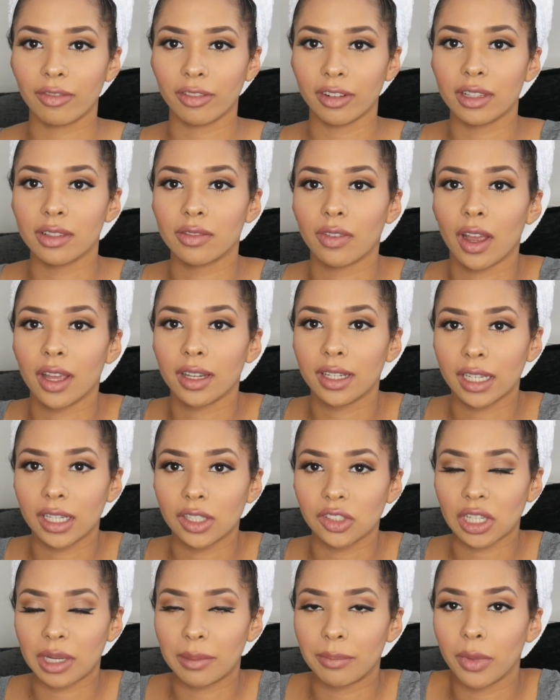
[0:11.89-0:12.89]
frizz
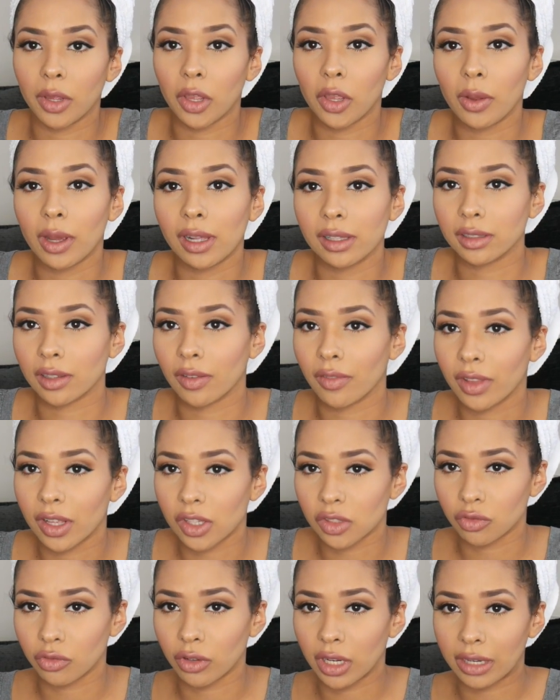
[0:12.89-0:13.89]
fighting shampoo and something
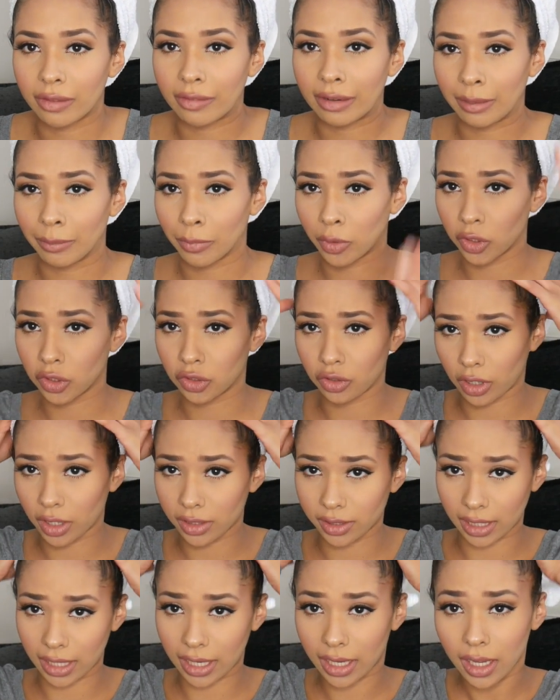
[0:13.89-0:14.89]
that's really
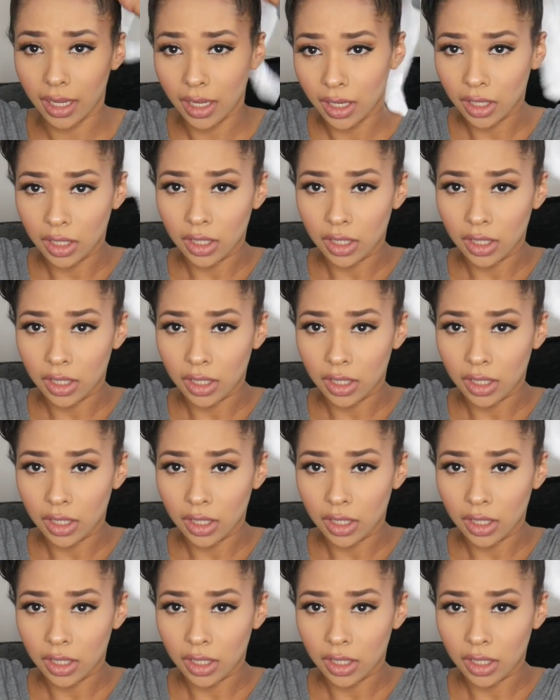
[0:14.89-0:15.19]
moisturising.